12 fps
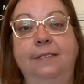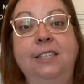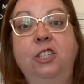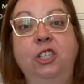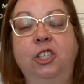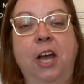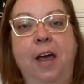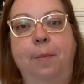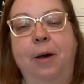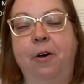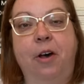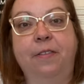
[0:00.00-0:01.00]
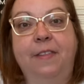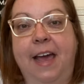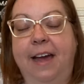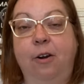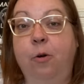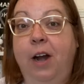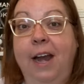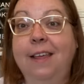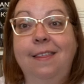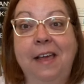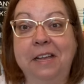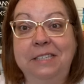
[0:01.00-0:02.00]
just chat about that or
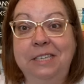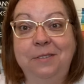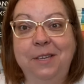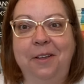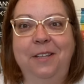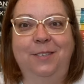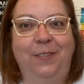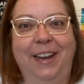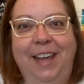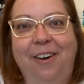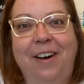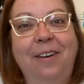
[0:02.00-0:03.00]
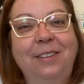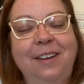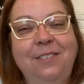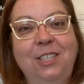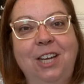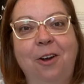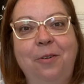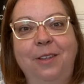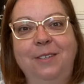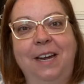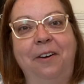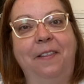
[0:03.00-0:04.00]
anything else that you saw in this video. I would love to talk with you
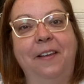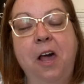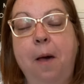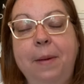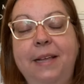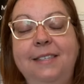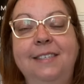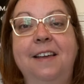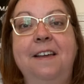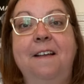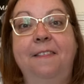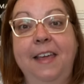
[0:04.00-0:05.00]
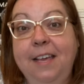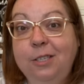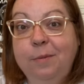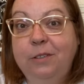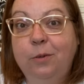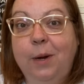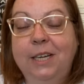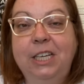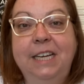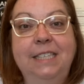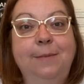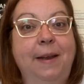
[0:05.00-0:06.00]
down in the comments. Thank you so much for
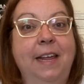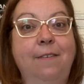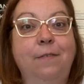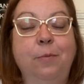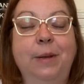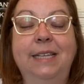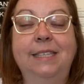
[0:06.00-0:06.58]
watching and spending a few minutes